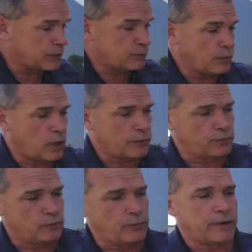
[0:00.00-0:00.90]
as we walk
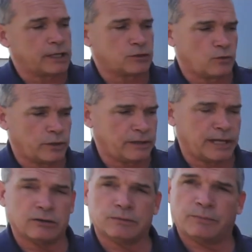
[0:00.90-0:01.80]
through, we've got a
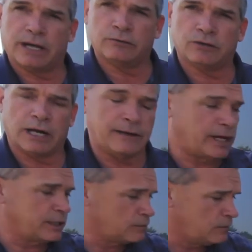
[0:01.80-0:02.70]
20,000-pound drive
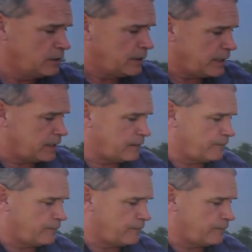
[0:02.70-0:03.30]
axle and a